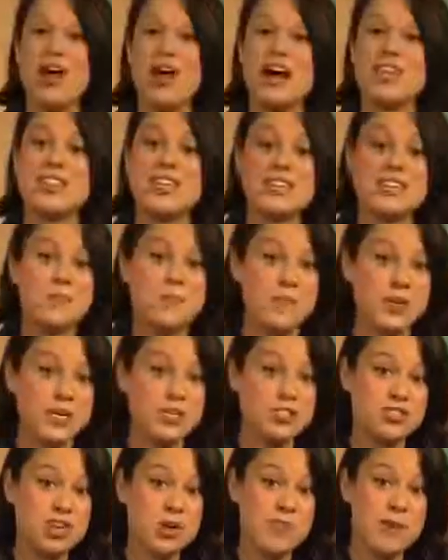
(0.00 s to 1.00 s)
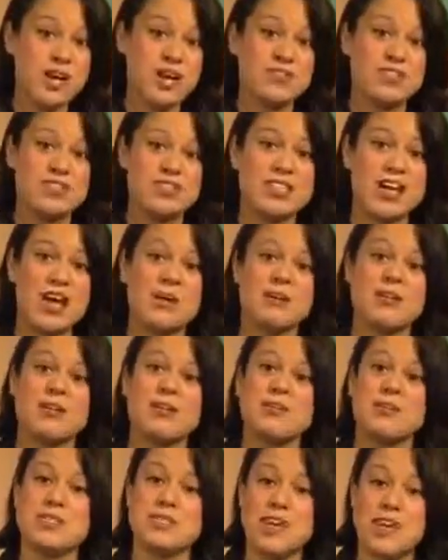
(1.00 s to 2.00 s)
I think the biggest drawback of this
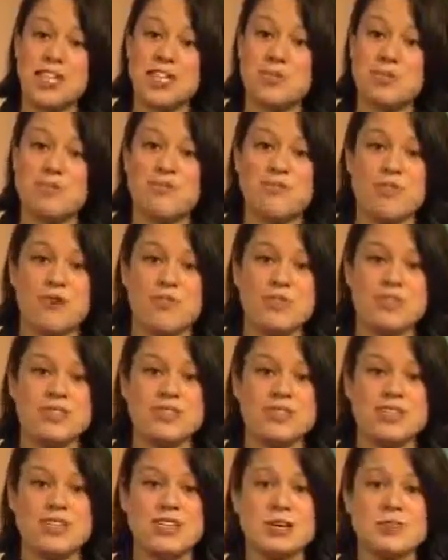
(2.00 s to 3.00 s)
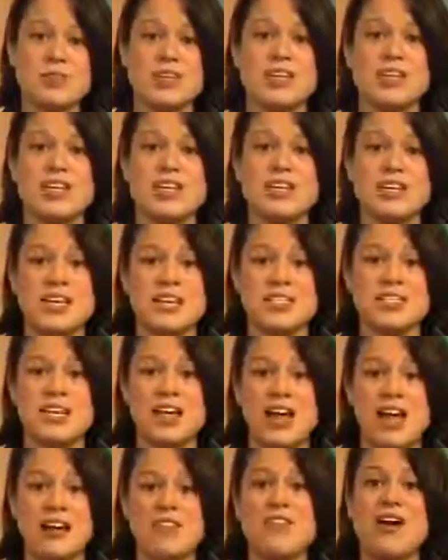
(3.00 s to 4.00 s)
tablet, besides the performance, is going to be that it
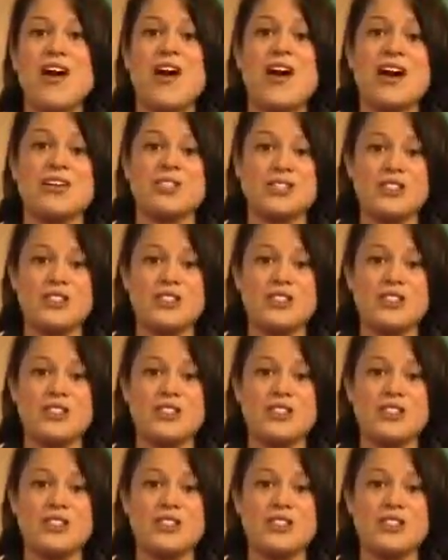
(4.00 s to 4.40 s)
doesn't have a